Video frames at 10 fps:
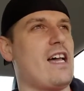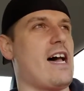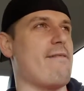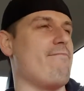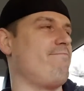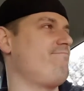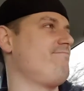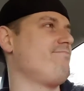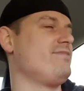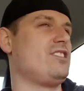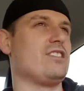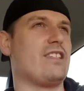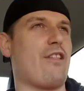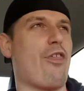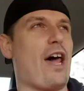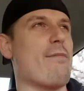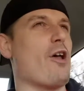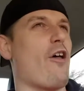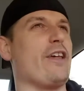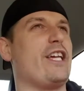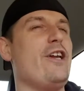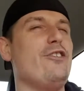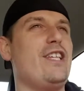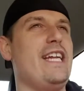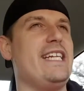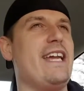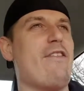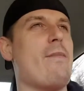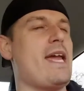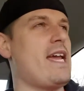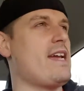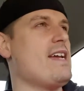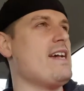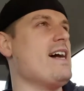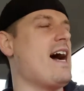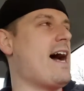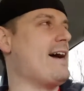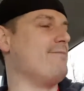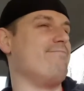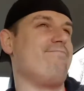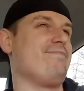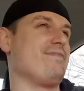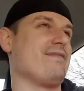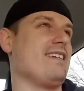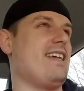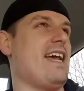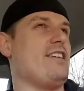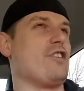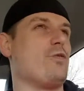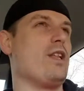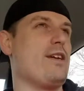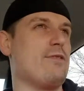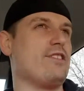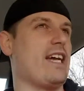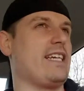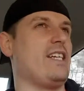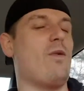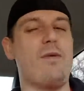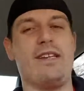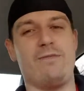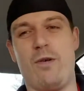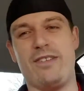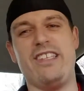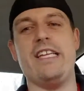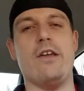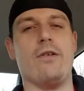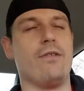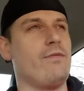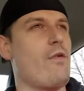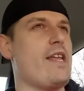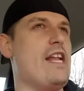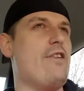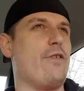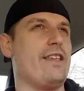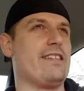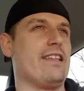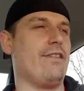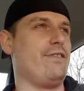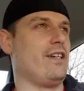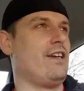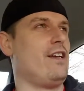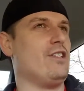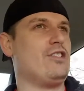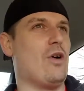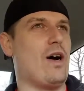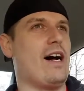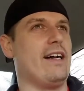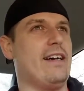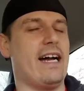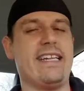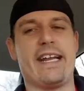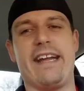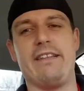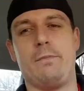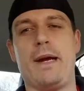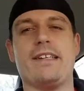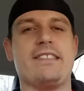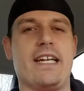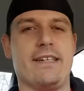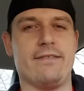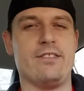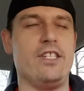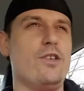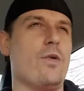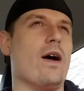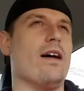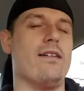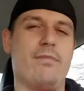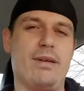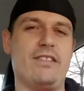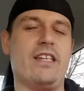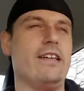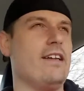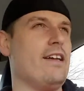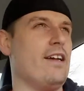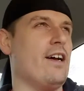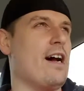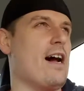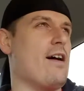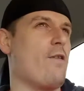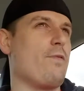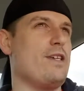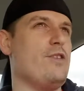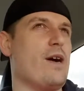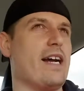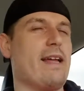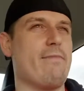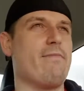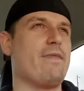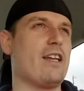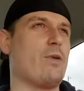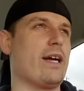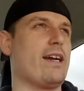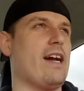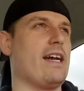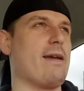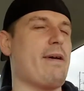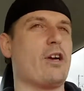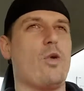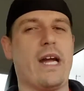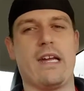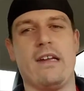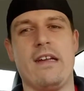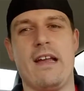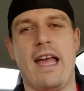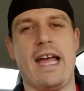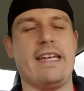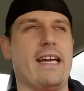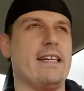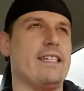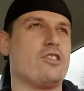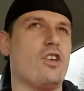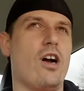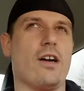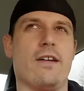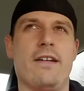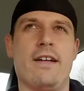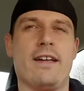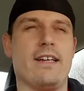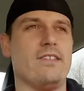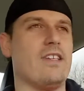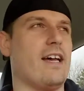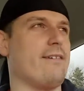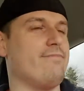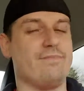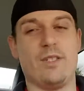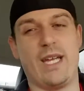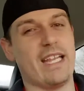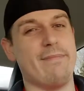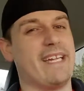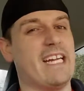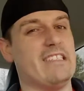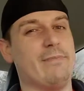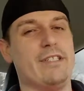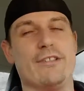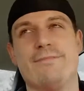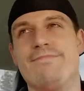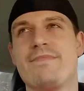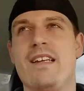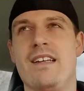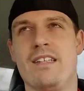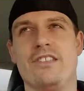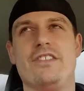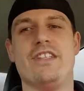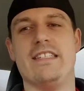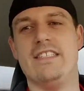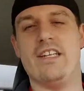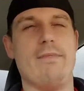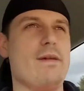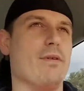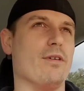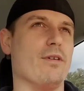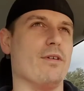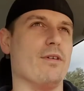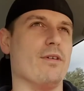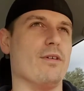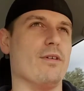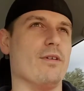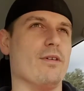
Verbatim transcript: Um, just thought about all the cues that he had given me, um, and just really was like, you know, what would what would Z do? What would he do with this lift? So uh, I dedicate these PRs today to you, uh, Big Z. Uh, hopefully you uh, get get quick, uh, get better quick, and uh, get strong because you can't let me catch up to you. This is DJ Beanpole signing off.